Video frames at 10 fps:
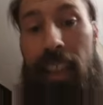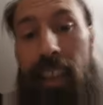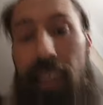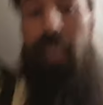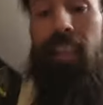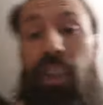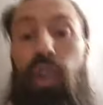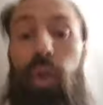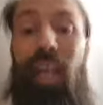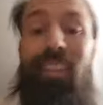This is
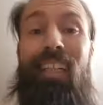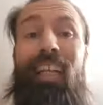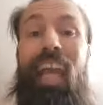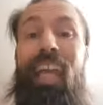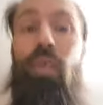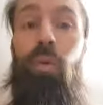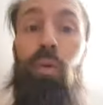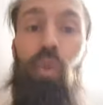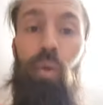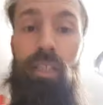2008 we were
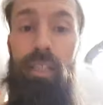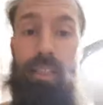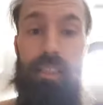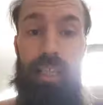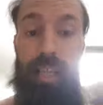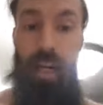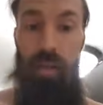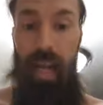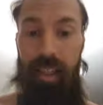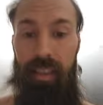doing this in
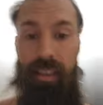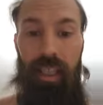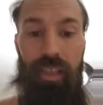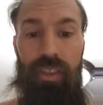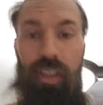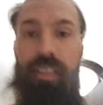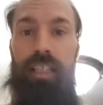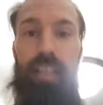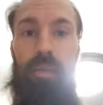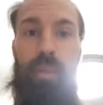Iraq. How do you turn this
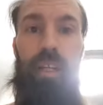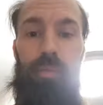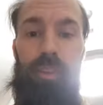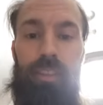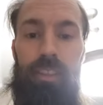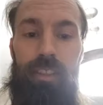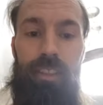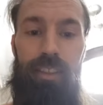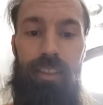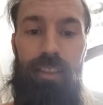goddamn camera?
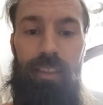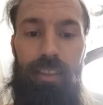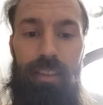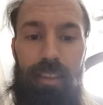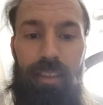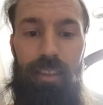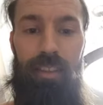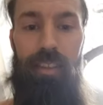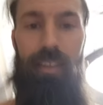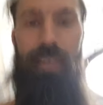
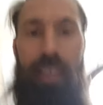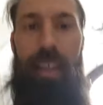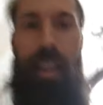Uh, can I not